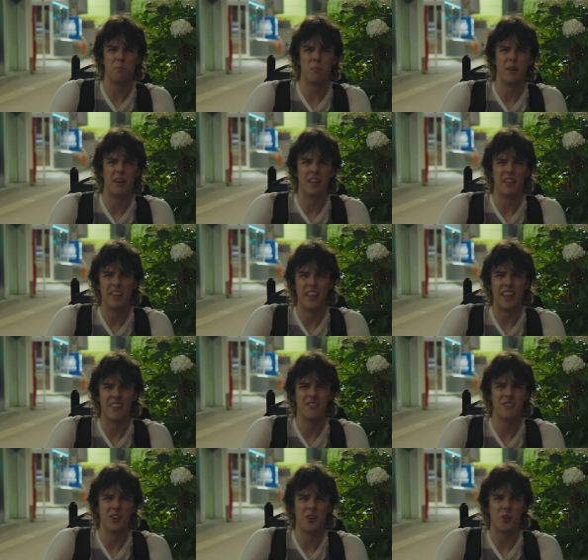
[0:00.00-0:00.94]
But
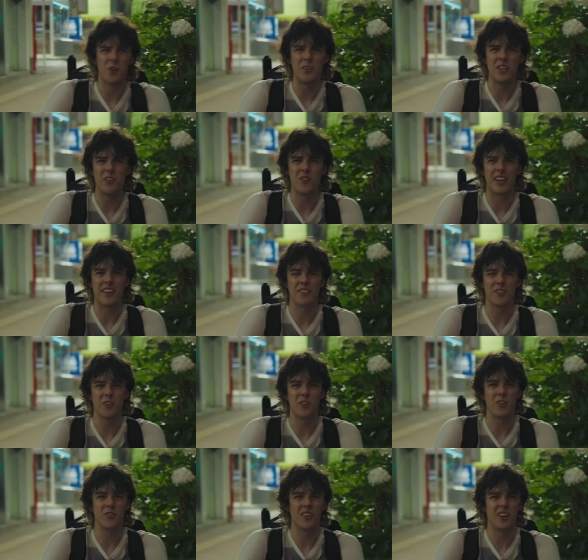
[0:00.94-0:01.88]
it's not only read as
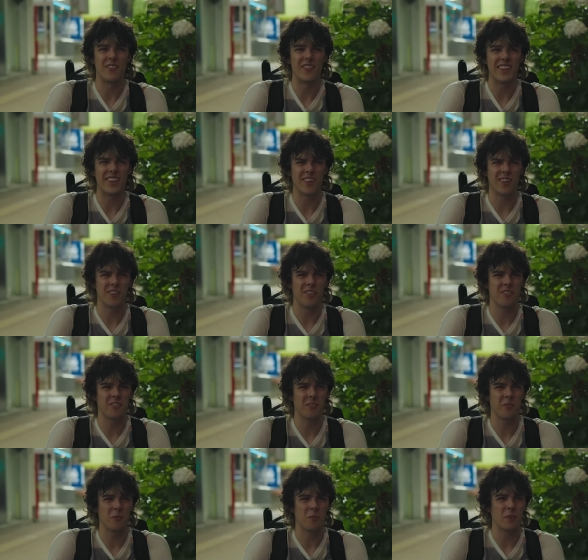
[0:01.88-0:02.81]
kuruma
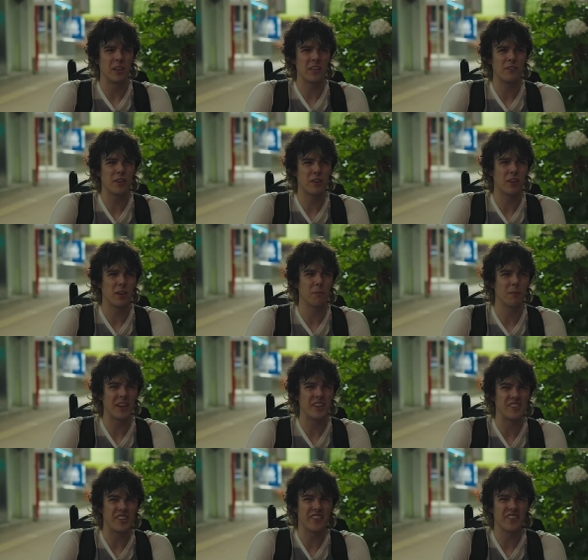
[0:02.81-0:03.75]
because whenever you
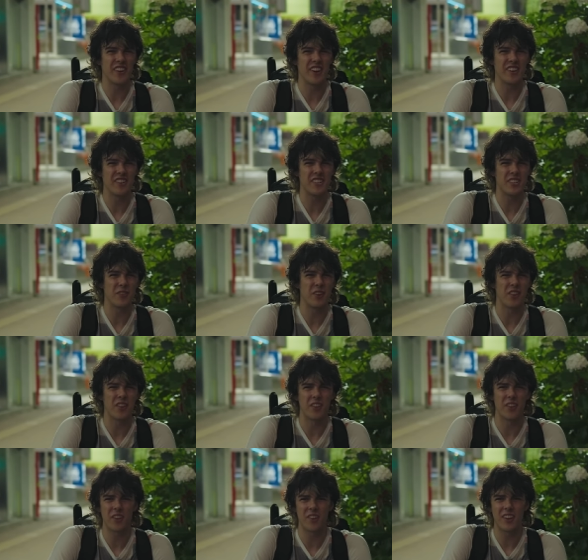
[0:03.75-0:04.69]
combine this kanji with
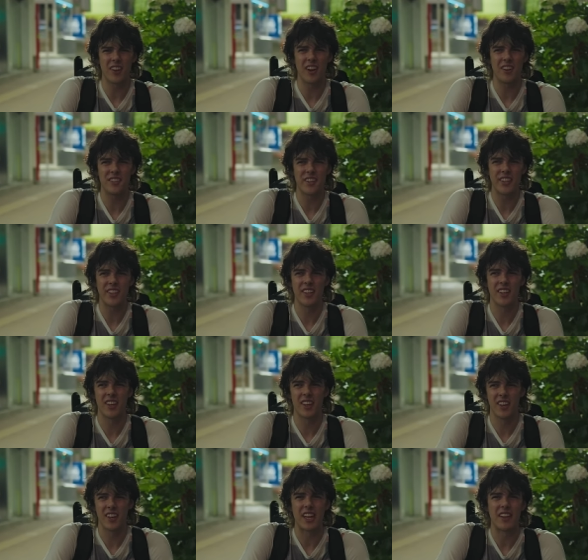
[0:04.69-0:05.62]
another kanji,
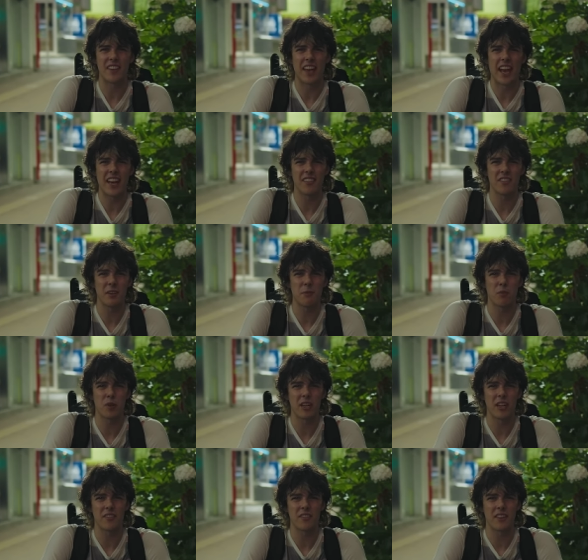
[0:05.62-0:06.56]
it's actually
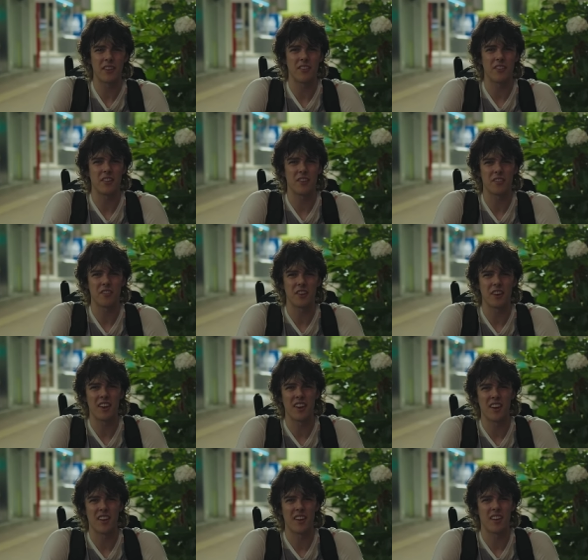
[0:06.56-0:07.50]
pronounced as
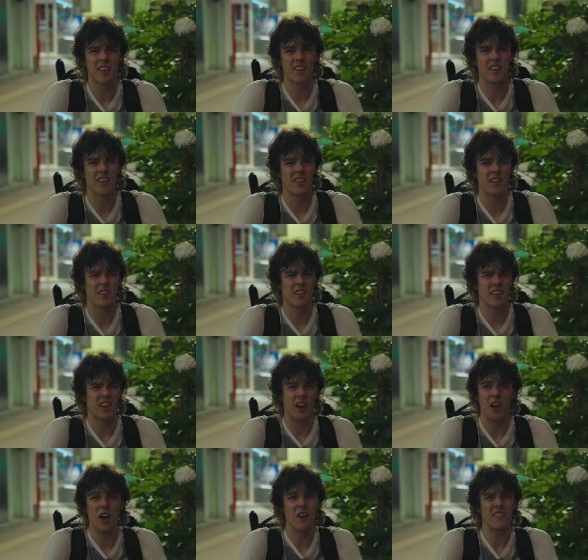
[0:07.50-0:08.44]
sha,
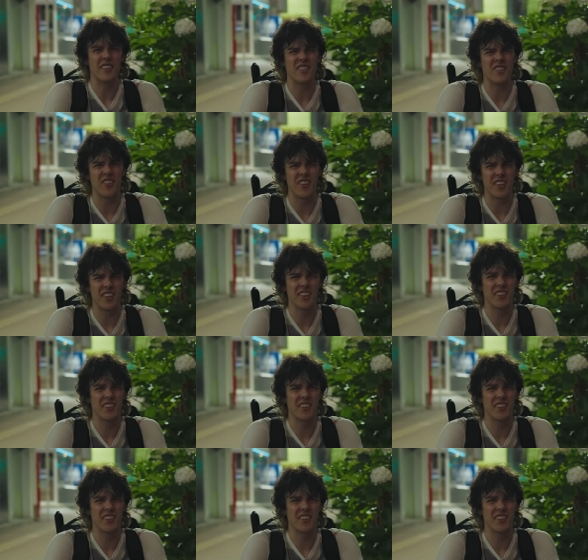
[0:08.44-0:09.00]
obviously.